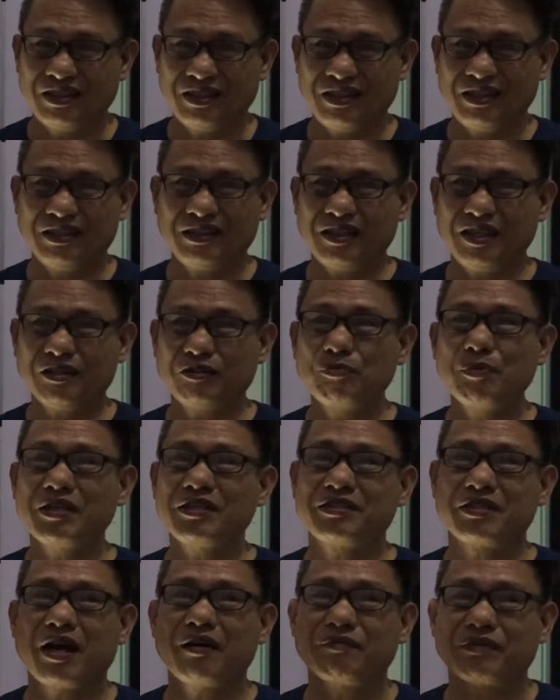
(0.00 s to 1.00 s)
it means
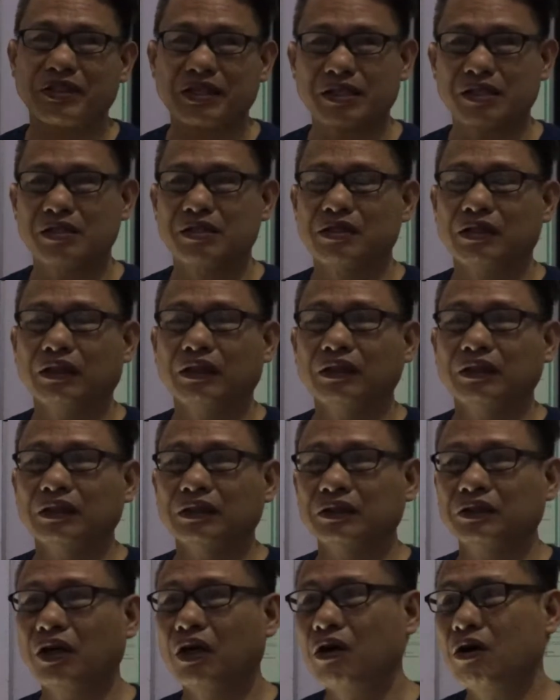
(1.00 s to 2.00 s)
something.
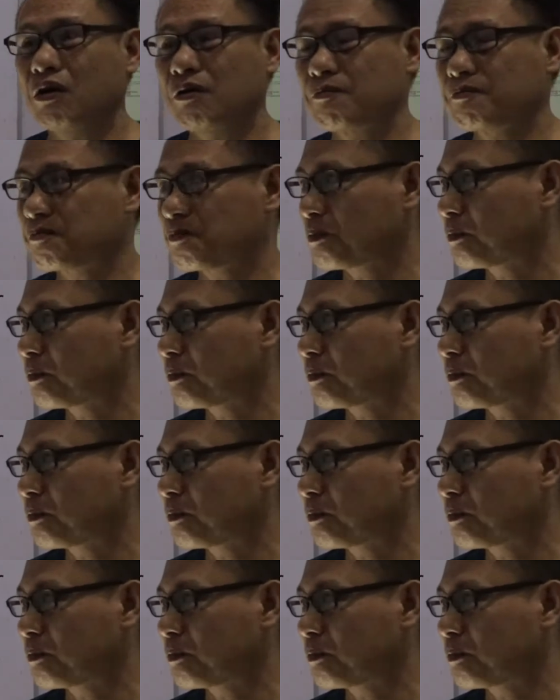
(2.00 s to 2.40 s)
So